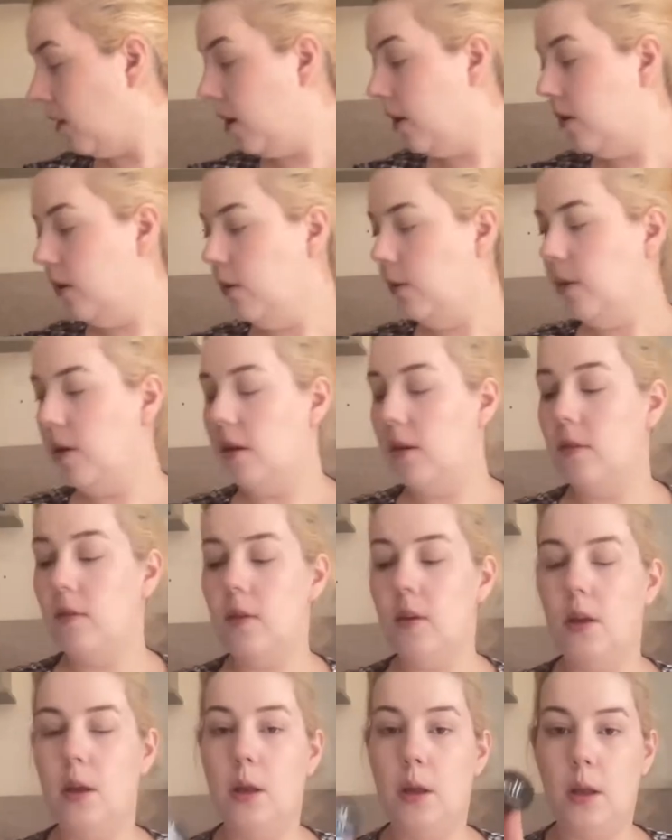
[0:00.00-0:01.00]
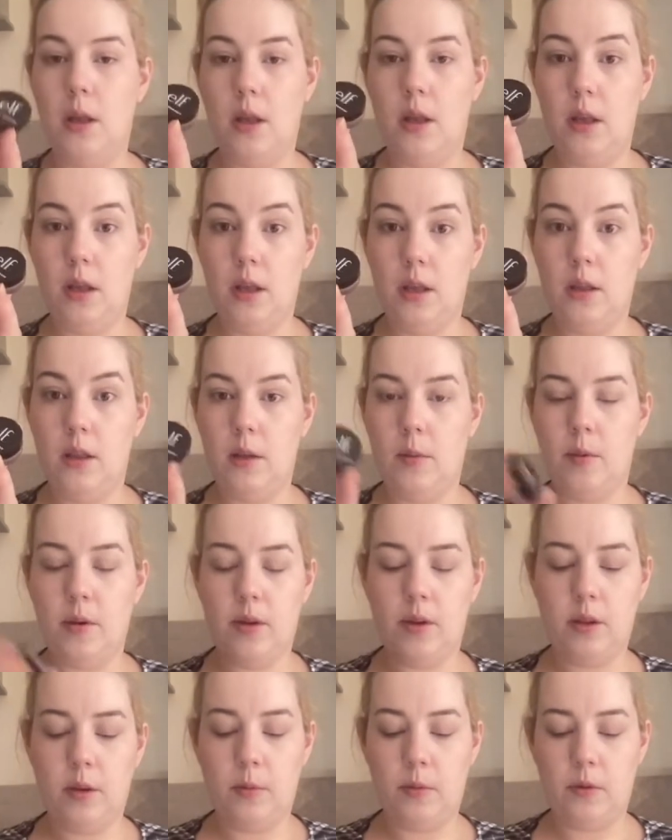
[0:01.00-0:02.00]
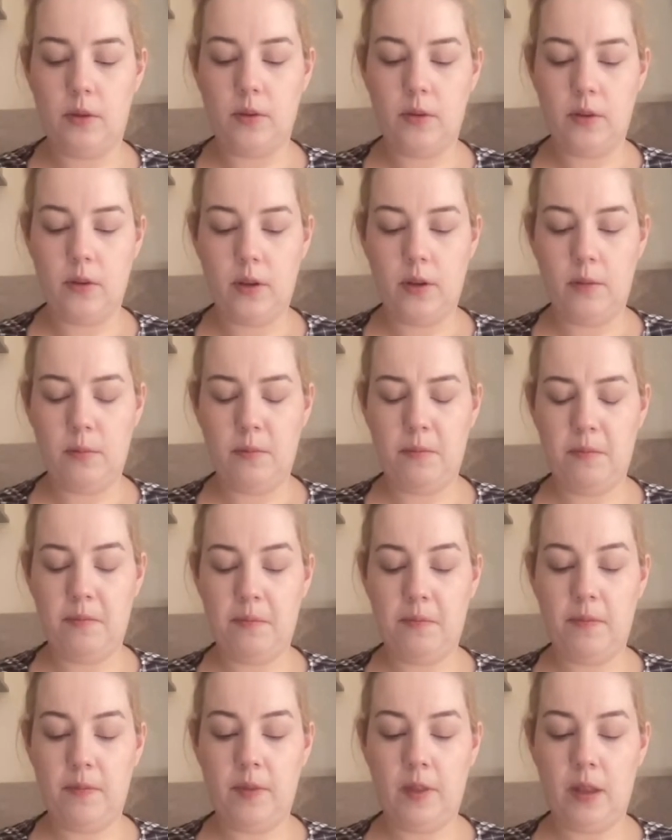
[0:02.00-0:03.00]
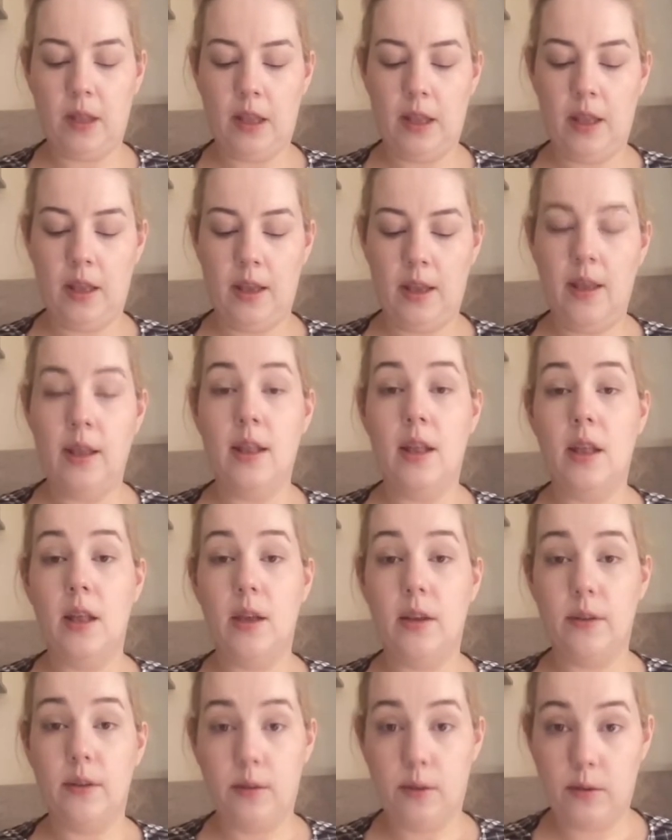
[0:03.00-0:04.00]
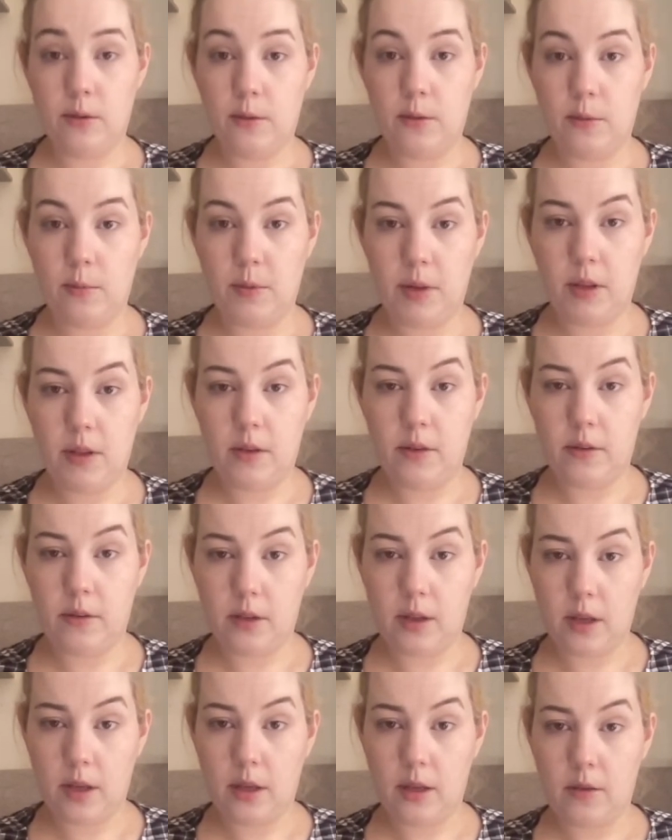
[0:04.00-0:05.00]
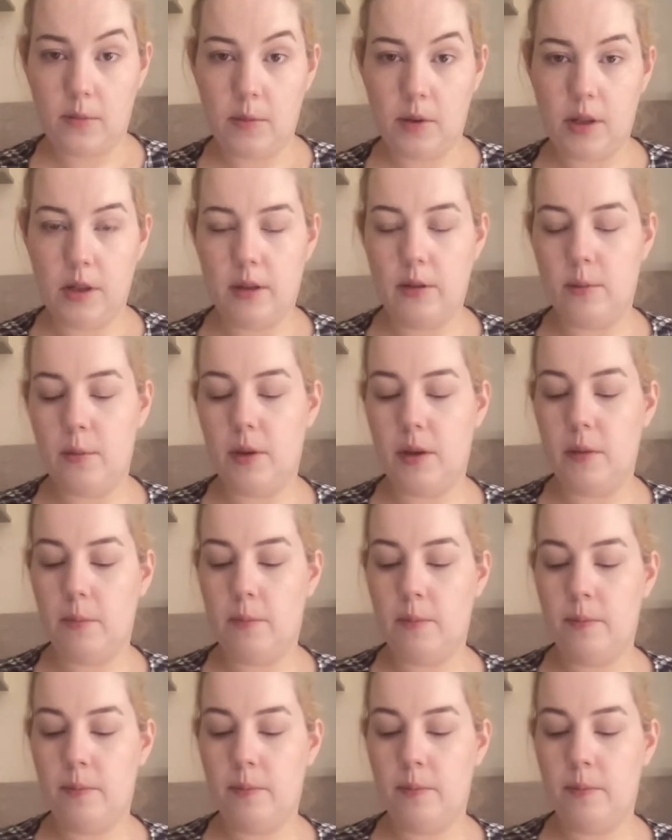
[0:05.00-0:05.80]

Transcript: I do have the putty bronzer. Got to admit, this scares me a little bit.